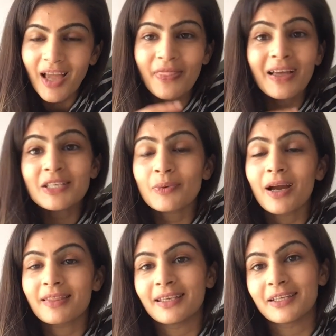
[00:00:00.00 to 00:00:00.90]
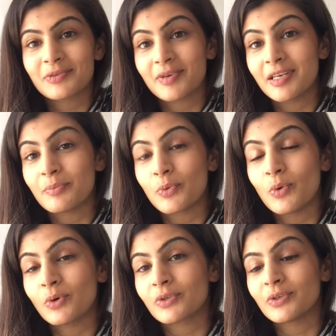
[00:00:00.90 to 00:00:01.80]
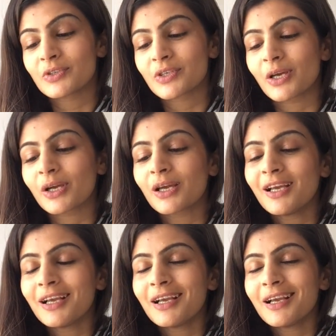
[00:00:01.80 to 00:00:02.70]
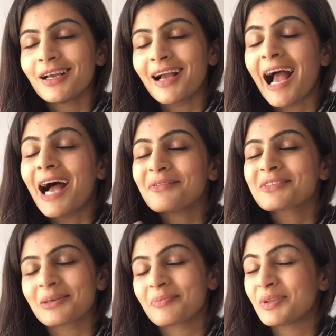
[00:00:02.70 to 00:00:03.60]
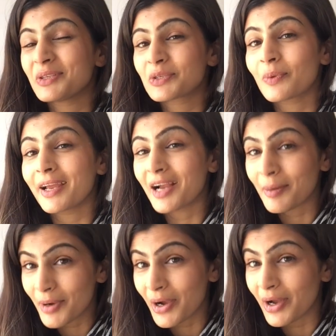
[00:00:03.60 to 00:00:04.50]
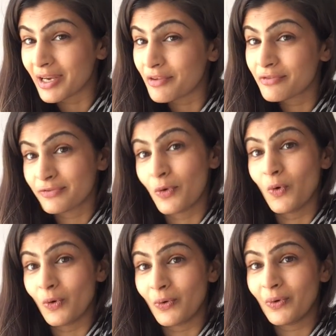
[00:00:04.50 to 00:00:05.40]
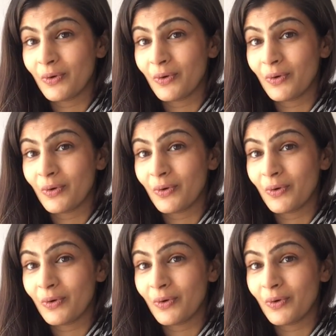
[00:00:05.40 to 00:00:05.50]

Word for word: And that's why I think it's really important to have something to wake up early for.